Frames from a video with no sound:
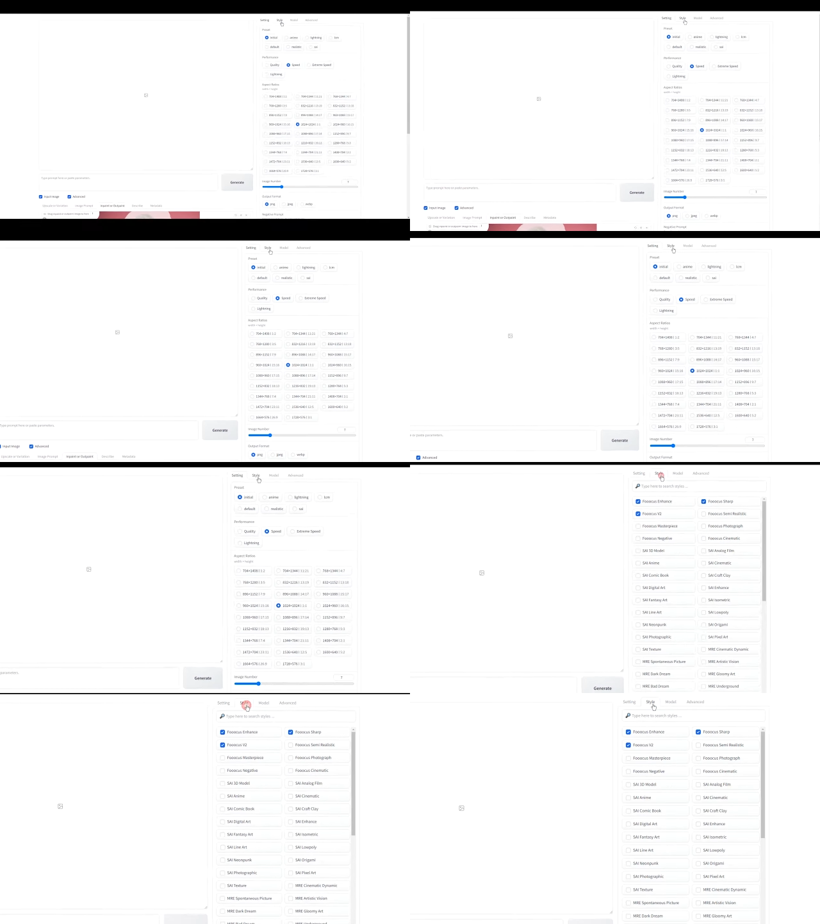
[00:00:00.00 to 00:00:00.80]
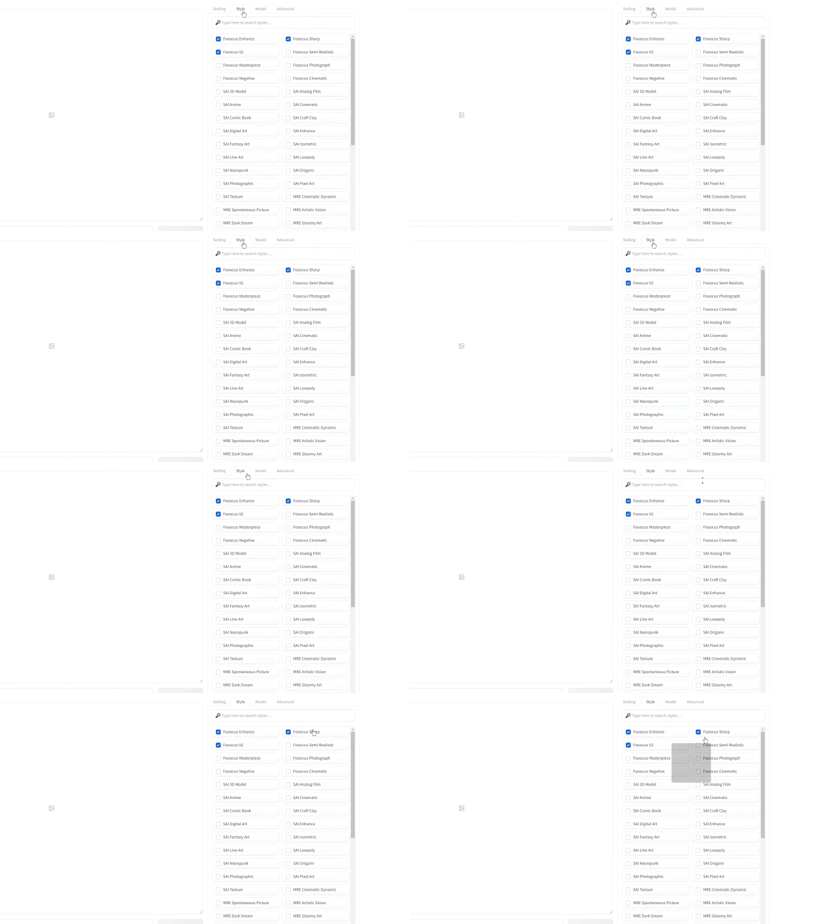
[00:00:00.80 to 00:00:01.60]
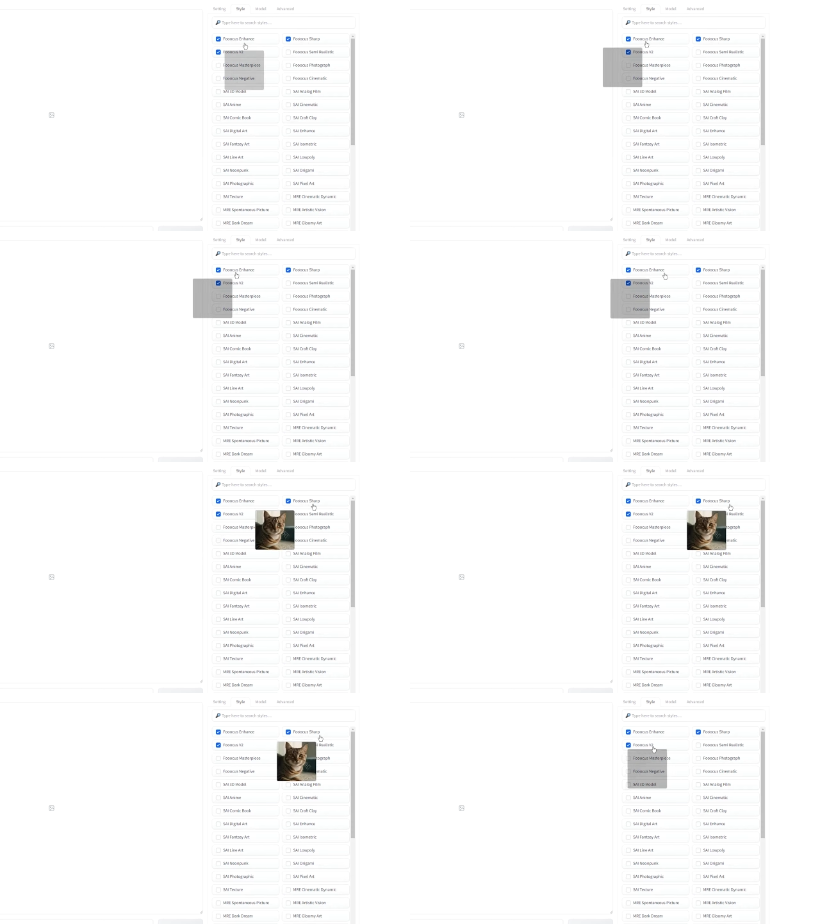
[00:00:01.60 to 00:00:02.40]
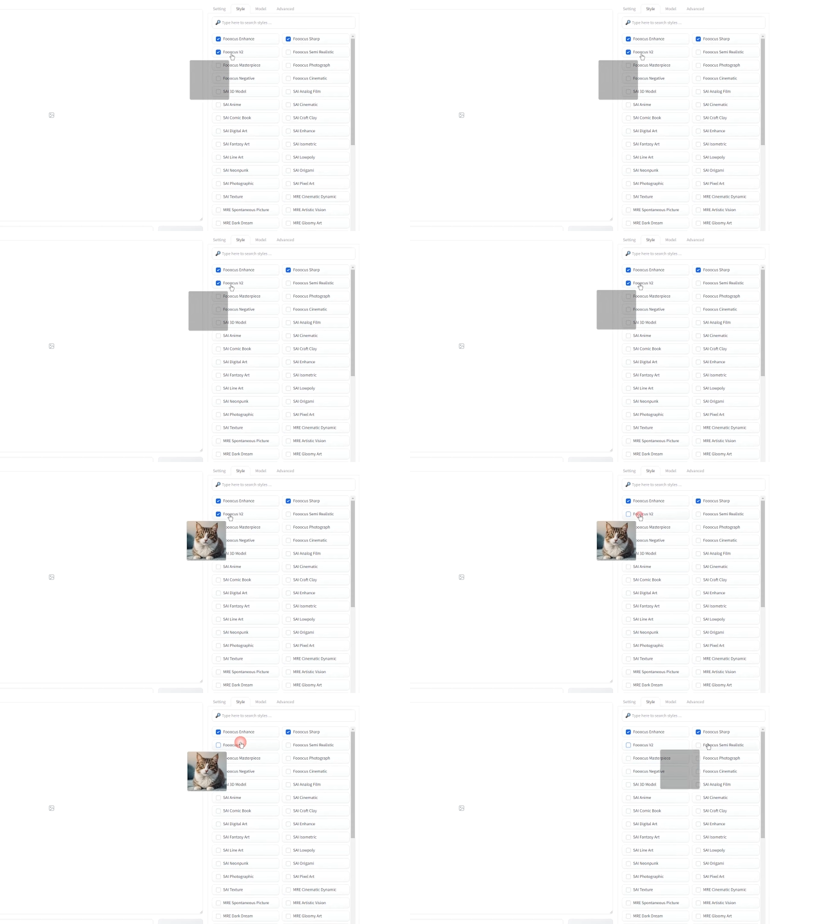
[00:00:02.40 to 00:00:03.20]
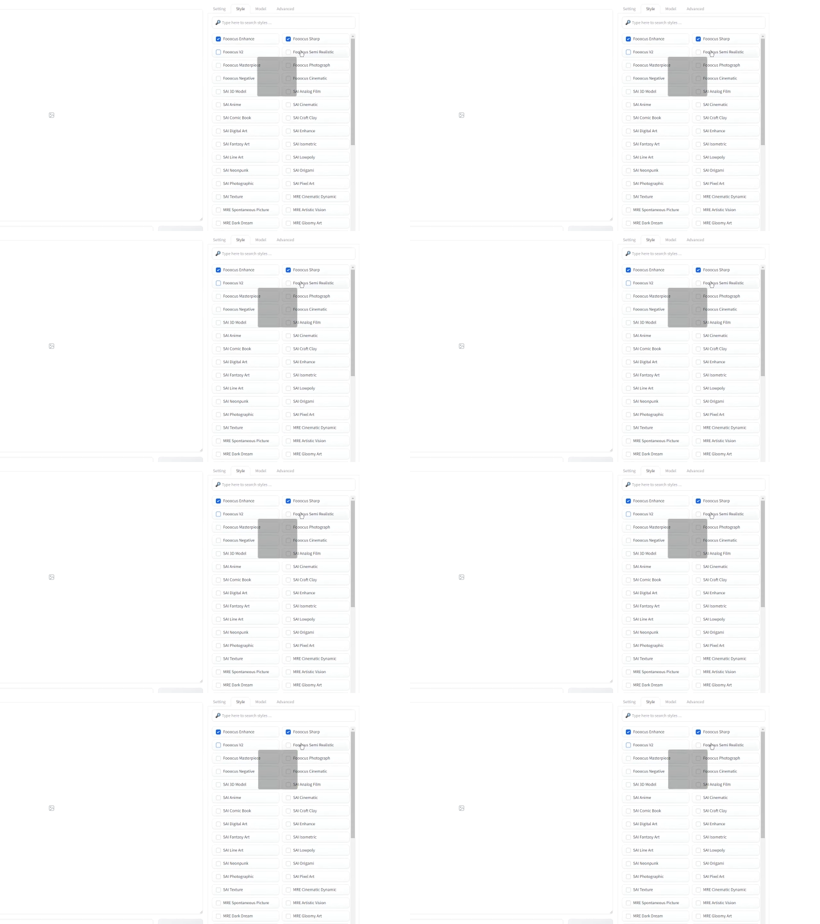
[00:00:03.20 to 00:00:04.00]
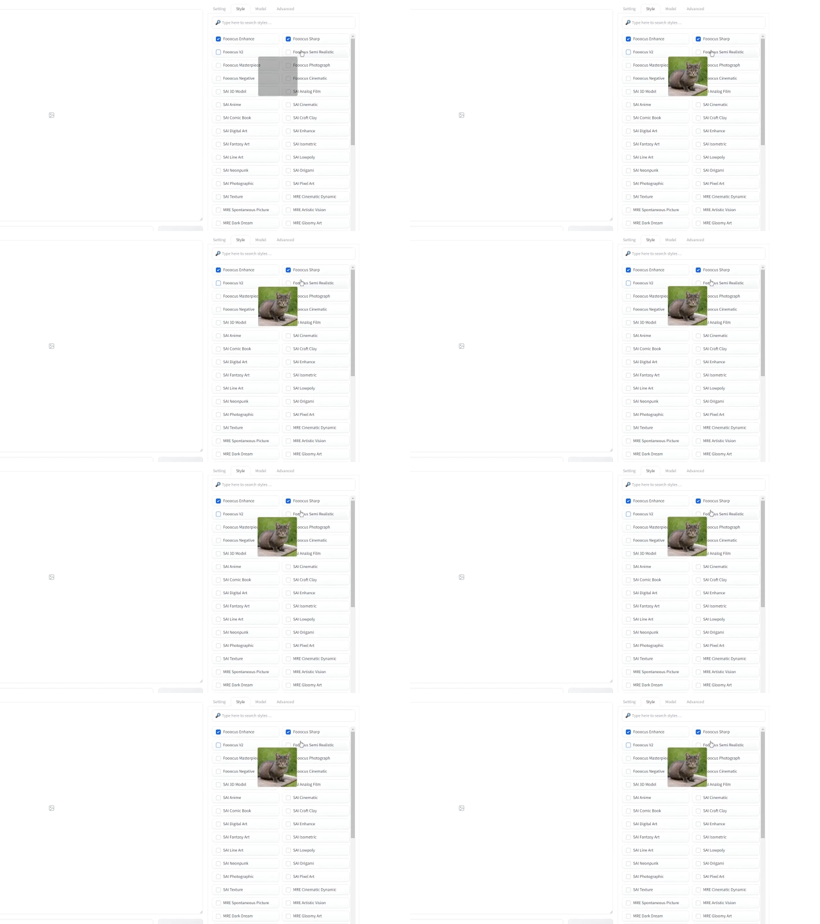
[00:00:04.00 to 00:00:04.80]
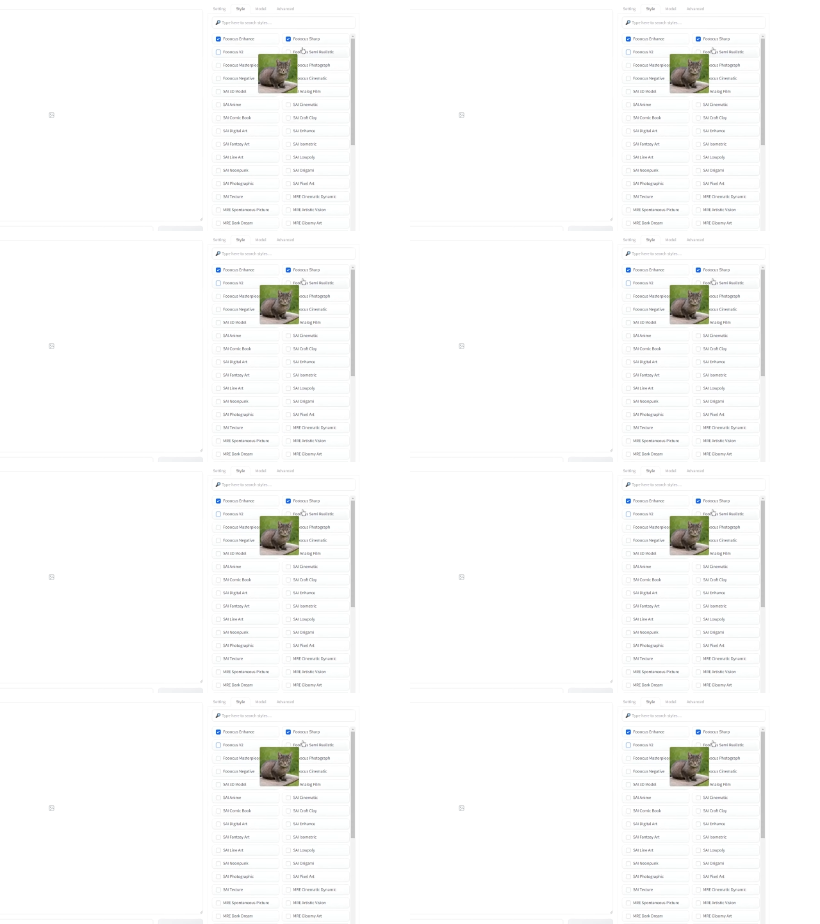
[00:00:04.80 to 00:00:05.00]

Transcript: No face is visible, so there are no lips to read.